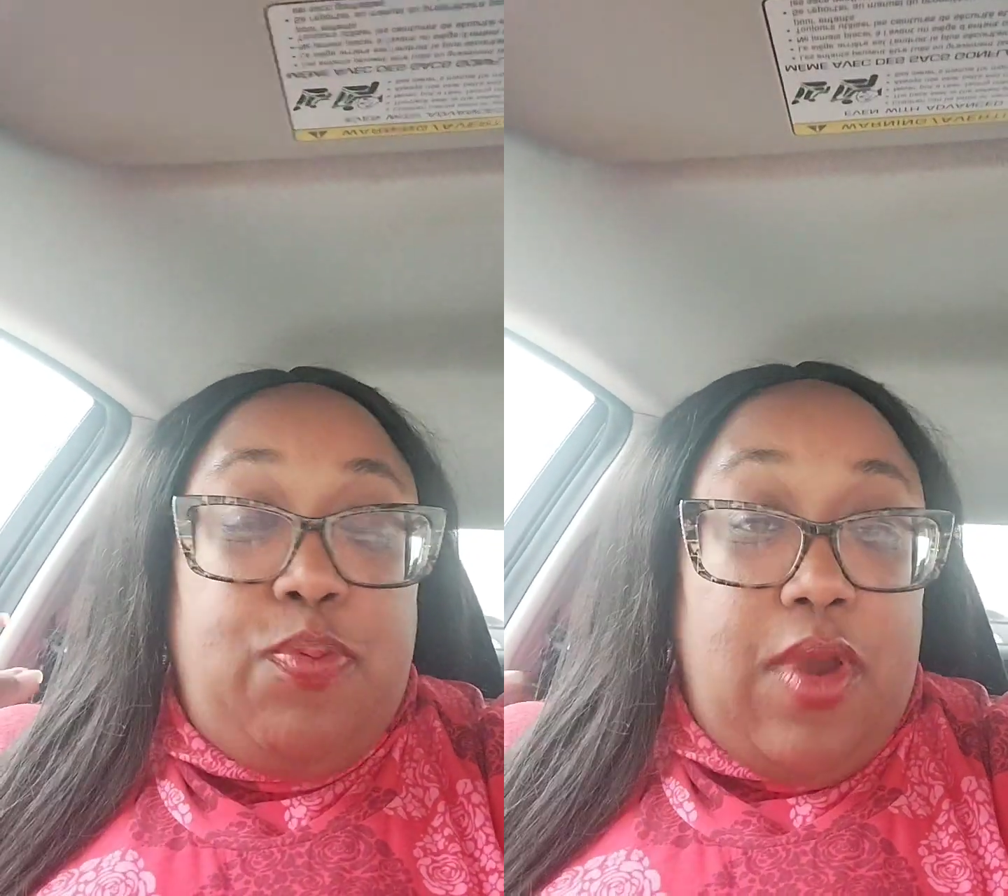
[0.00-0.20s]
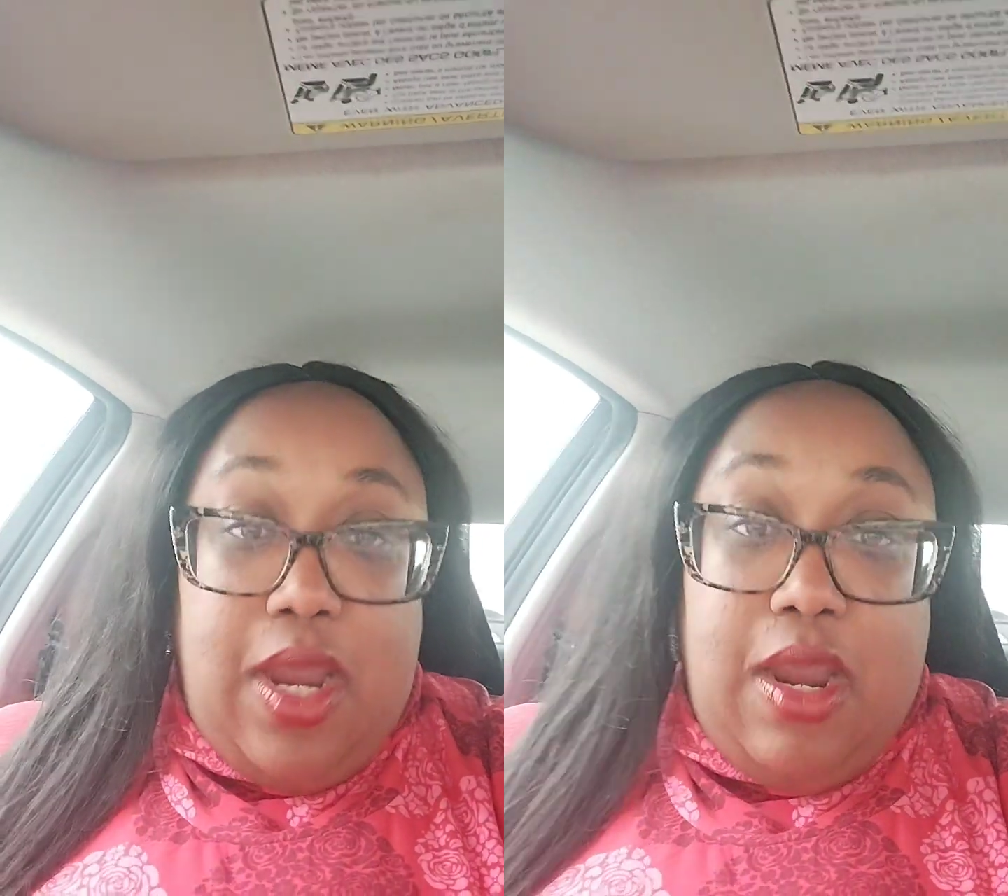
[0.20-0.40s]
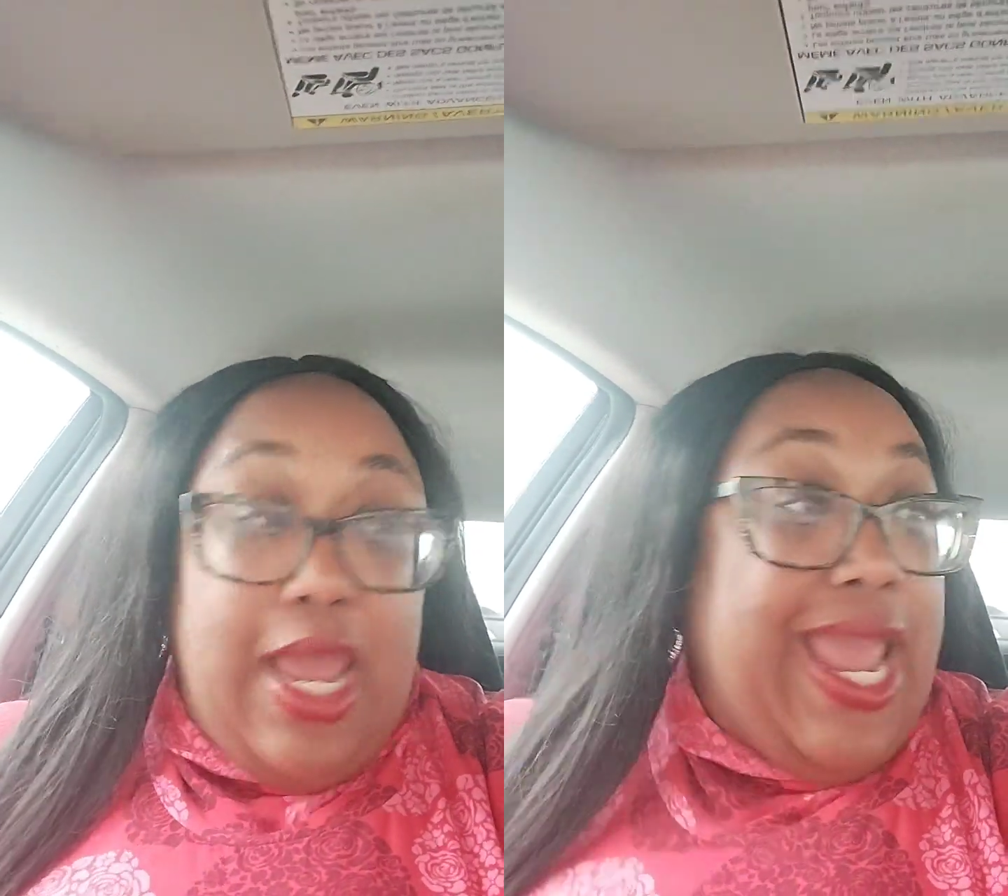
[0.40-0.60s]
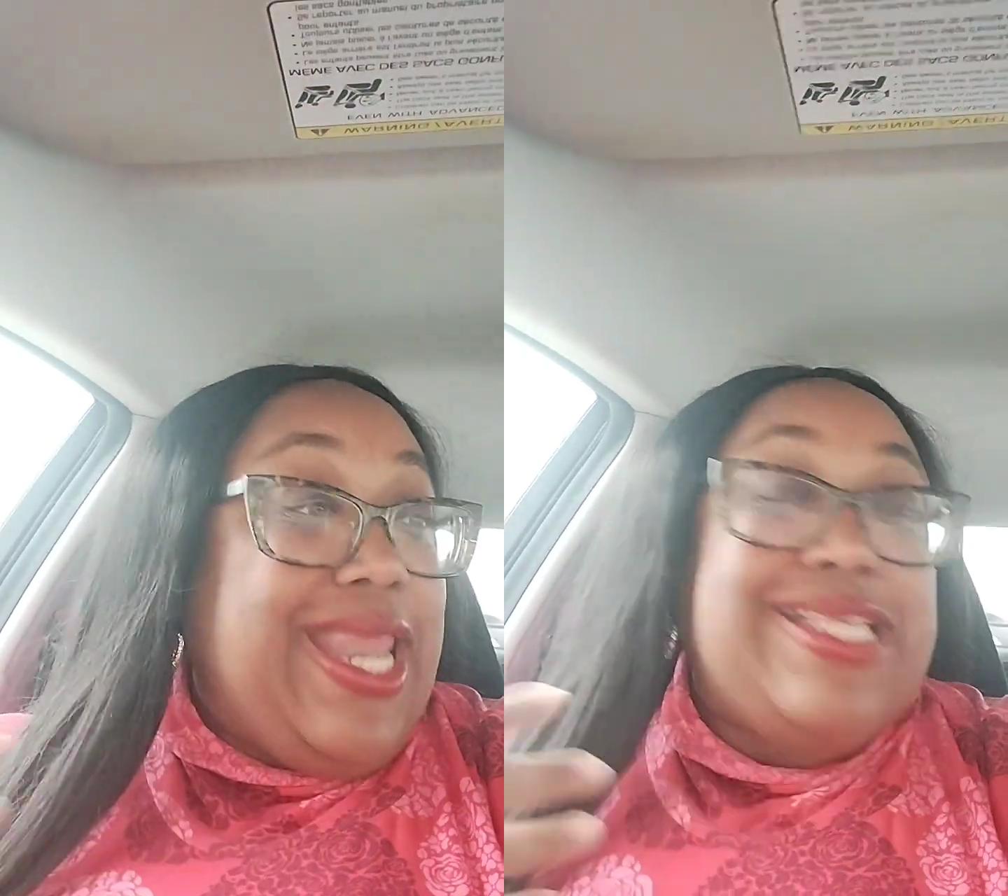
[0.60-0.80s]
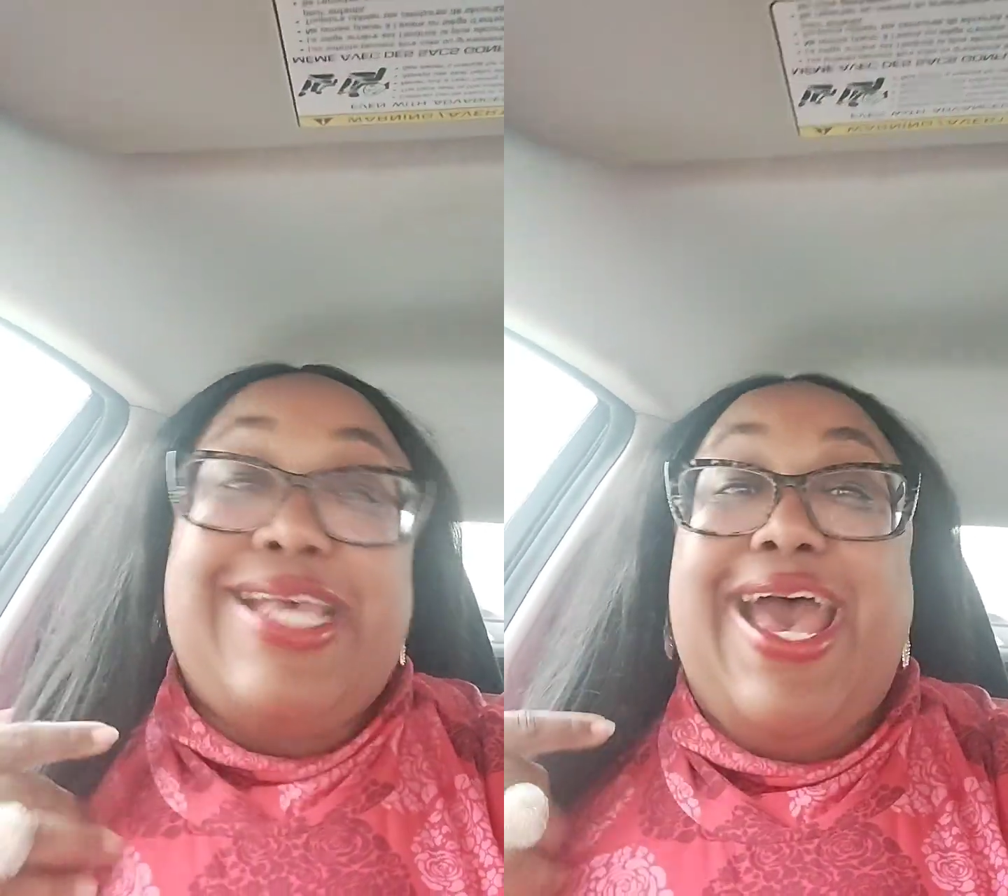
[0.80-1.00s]
prayer
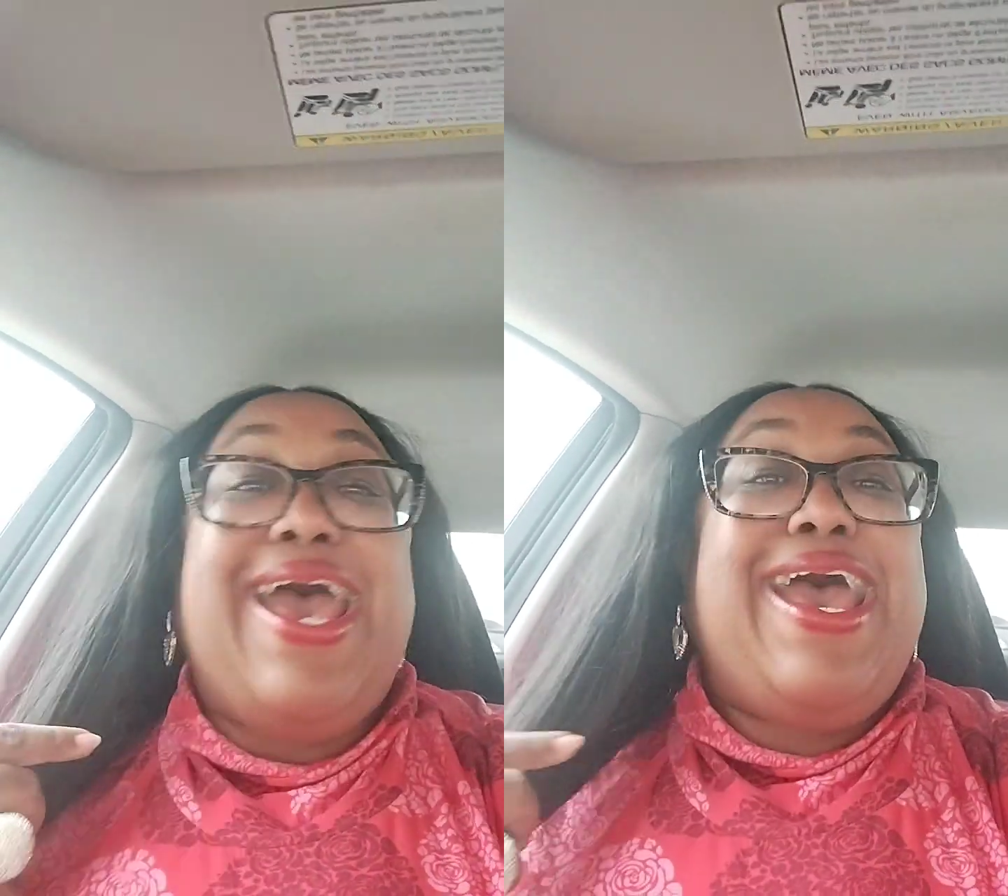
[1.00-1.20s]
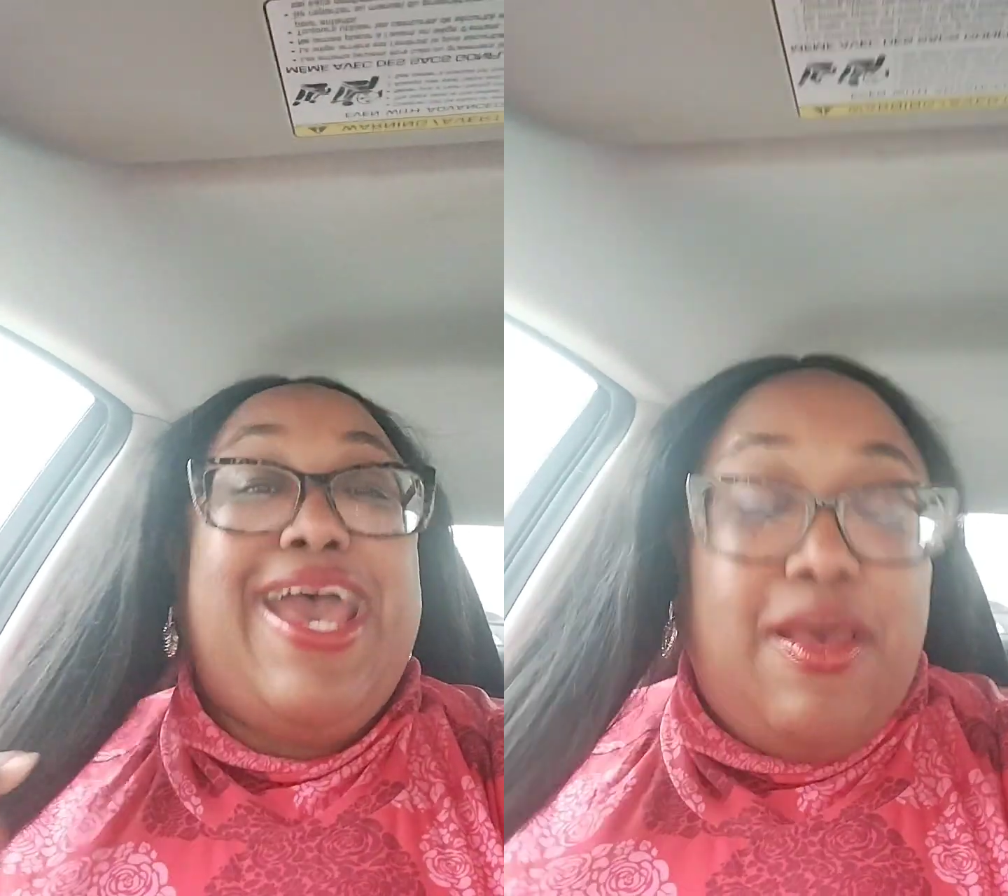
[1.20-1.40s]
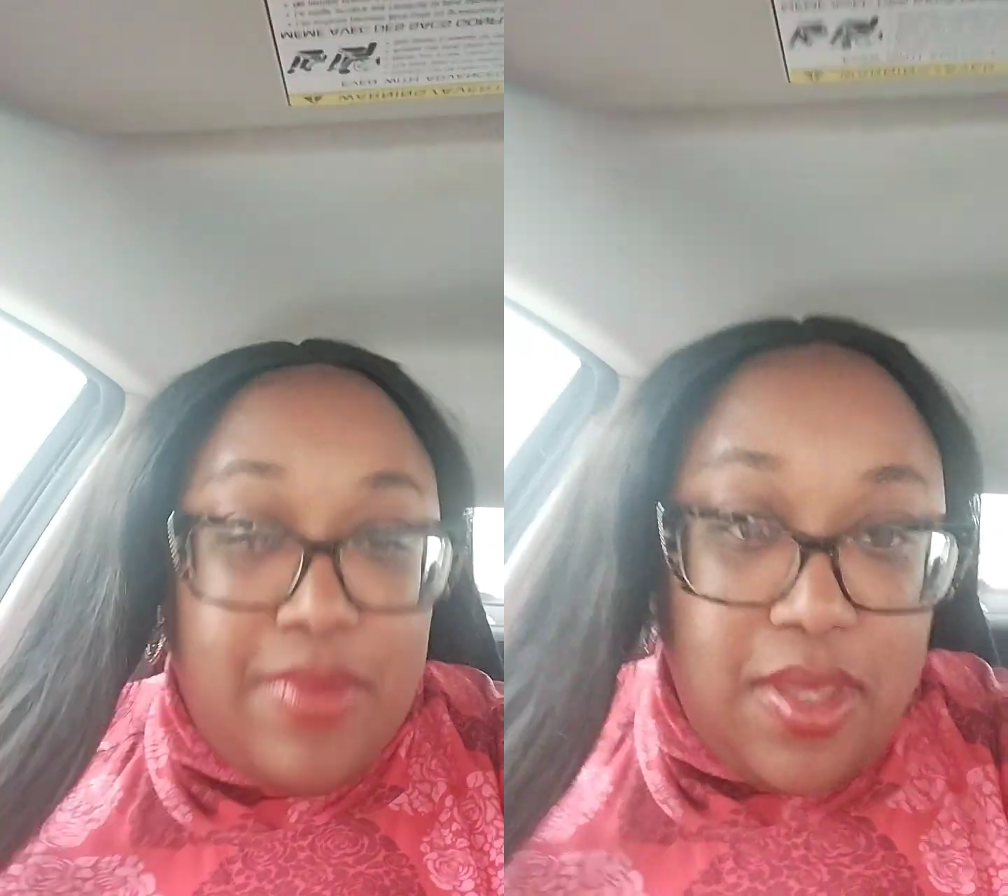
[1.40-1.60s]
anytime.